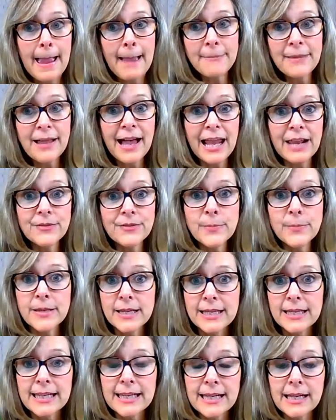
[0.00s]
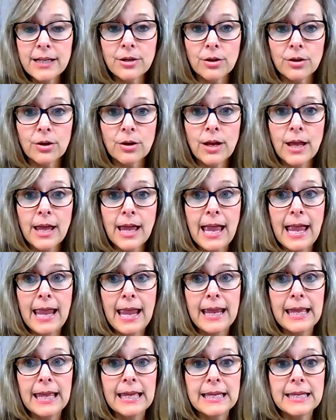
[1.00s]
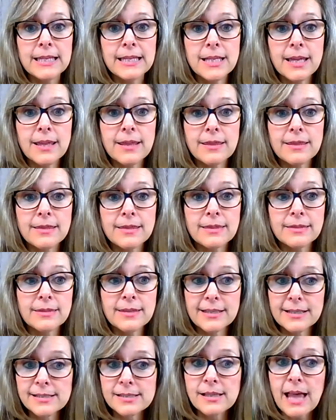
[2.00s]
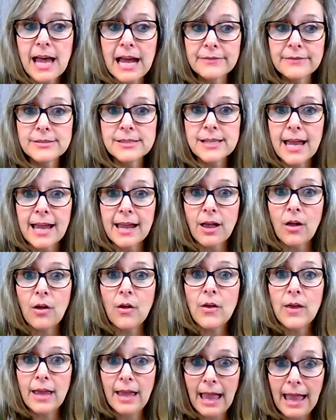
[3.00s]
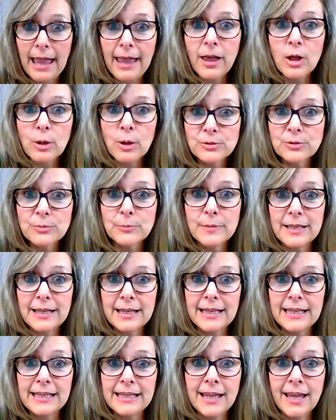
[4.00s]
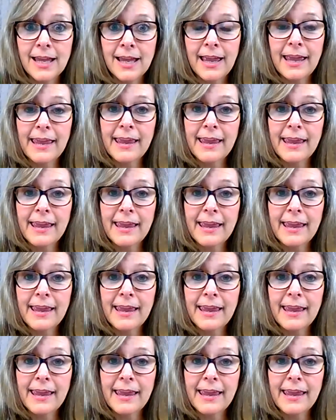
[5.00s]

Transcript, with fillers: I'm kind of a picky eater. And this lifestyle helped me,